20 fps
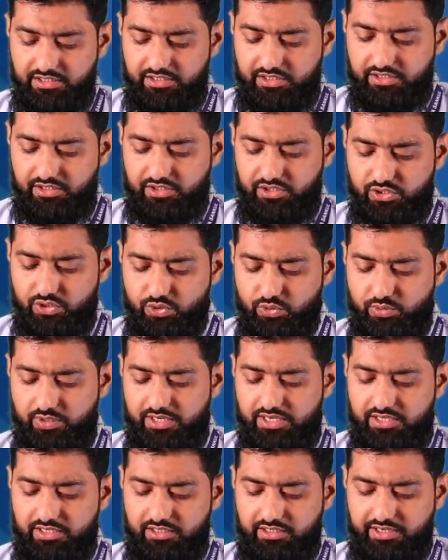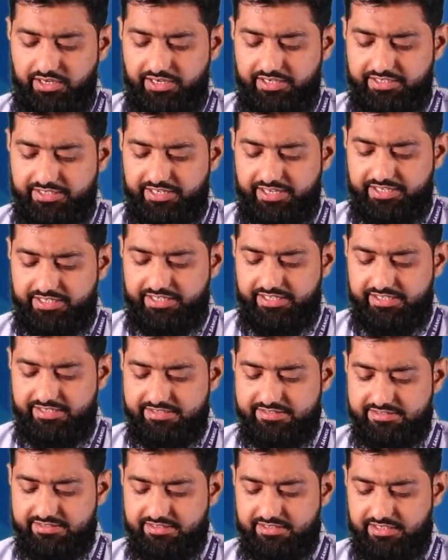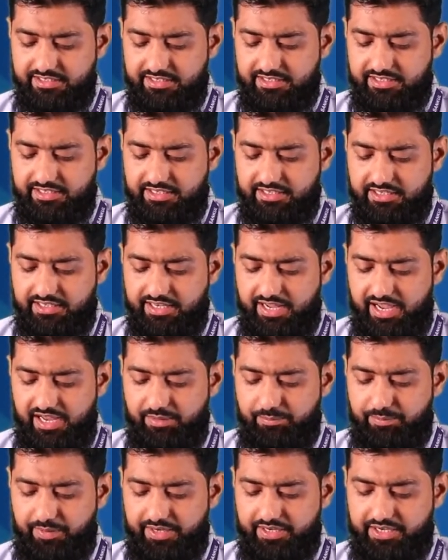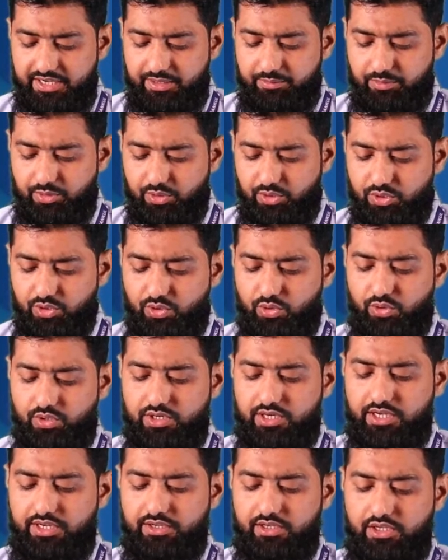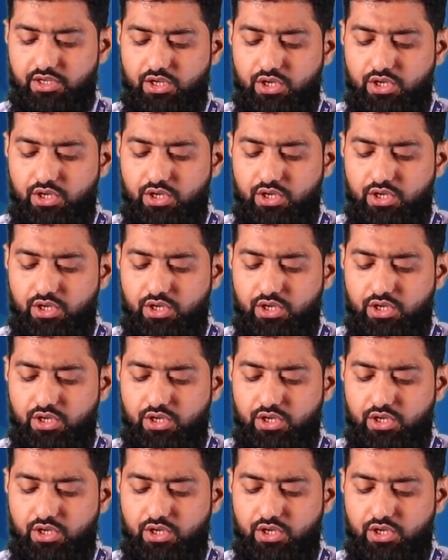UL, and that is type attribute. Okay.